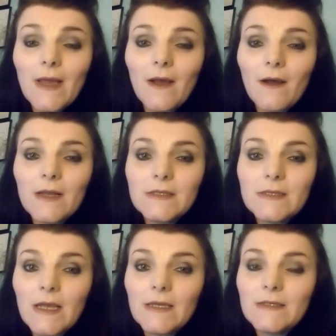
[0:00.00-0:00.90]
I'd
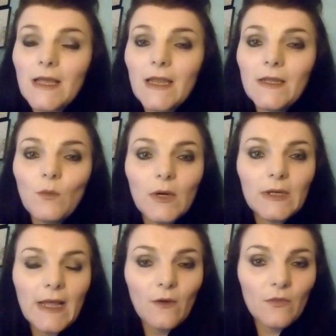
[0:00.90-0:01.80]
say to anyone
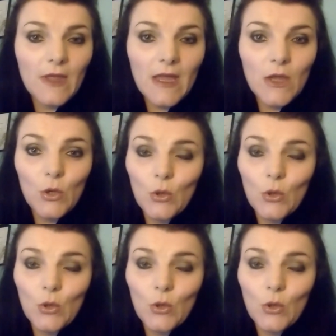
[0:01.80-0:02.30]
out there